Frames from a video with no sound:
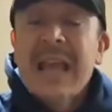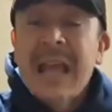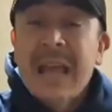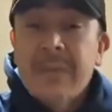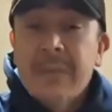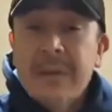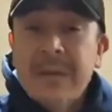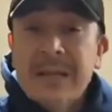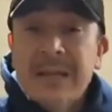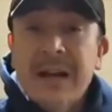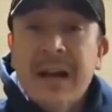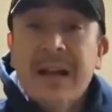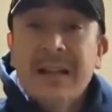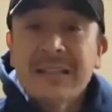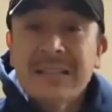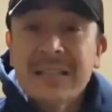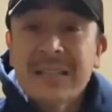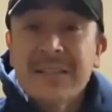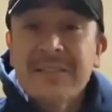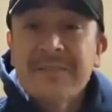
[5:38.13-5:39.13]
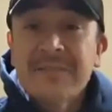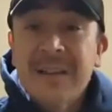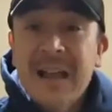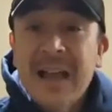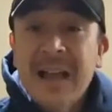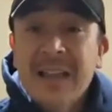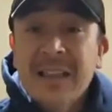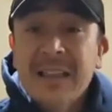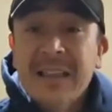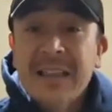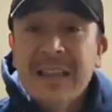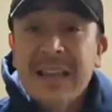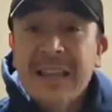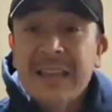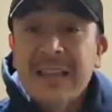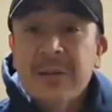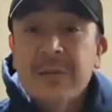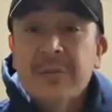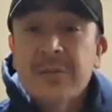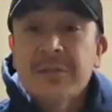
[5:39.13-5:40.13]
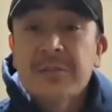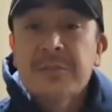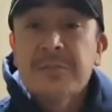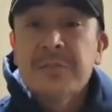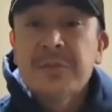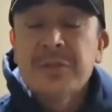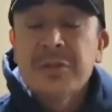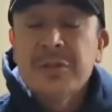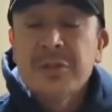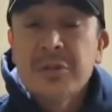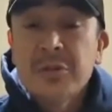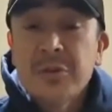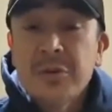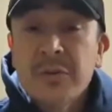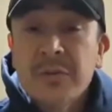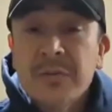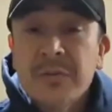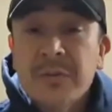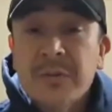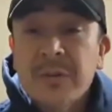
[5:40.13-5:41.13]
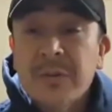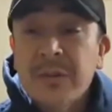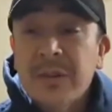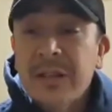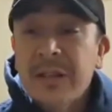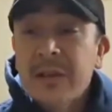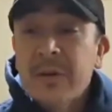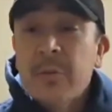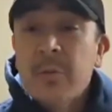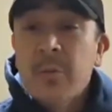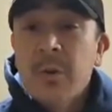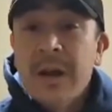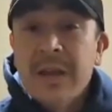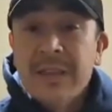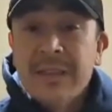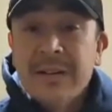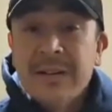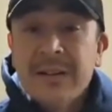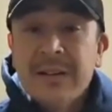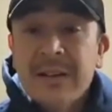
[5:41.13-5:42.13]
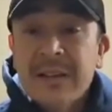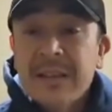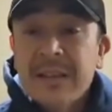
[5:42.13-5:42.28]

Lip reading: And we got to the valley and there was beautiful weather.